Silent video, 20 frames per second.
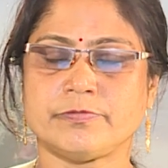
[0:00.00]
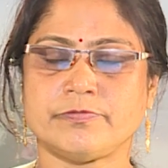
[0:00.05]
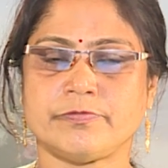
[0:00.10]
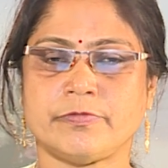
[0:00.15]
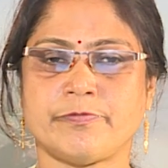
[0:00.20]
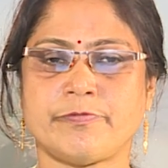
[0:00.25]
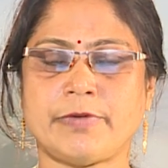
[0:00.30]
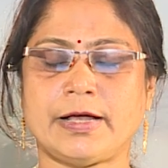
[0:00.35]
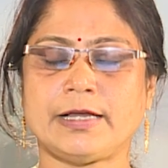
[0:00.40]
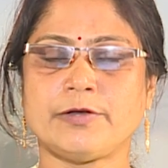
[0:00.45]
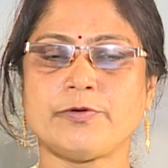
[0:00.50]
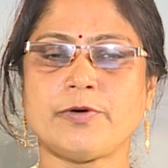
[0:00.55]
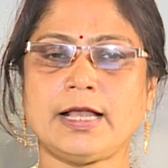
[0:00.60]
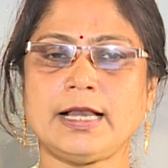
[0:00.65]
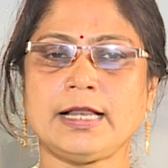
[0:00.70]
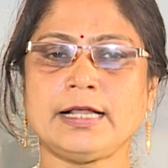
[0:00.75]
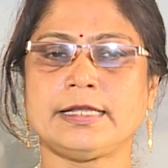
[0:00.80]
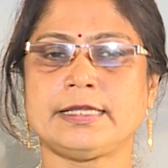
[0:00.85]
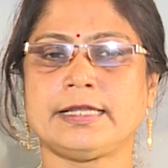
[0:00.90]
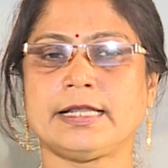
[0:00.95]
manual
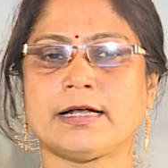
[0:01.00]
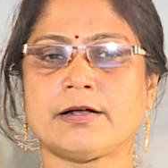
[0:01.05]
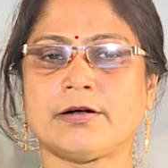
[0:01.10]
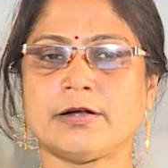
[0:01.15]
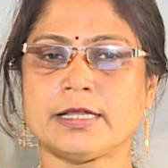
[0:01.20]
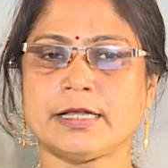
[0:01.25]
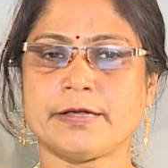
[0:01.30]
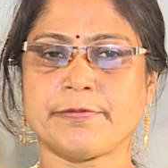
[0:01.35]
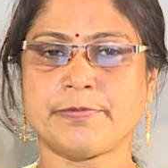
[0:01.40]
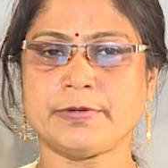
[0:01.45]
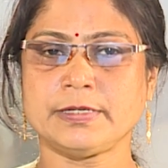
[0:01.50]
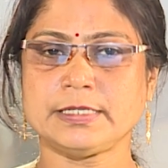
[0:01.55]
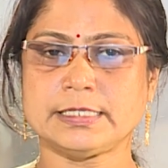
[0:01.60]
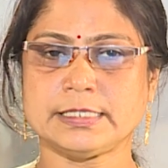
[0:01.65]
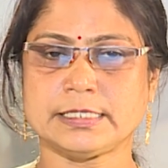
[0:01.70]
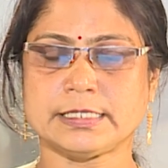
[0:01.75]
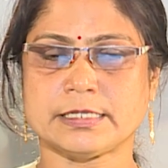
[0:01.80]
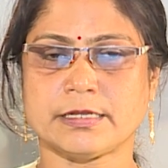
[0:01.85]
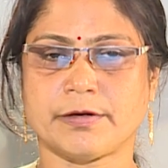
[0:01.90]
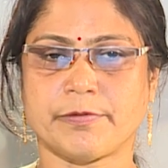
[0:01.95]
record keeping
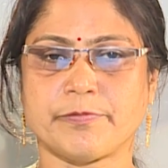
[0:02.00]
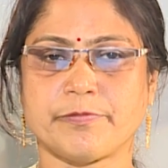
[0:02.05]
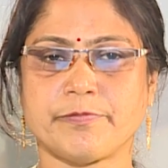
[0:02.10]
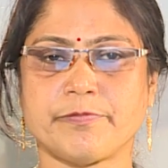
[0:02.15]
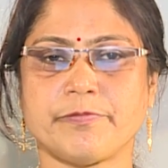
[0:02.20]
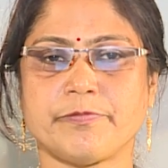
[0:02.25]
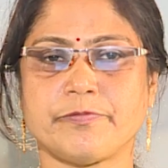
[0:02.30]
system.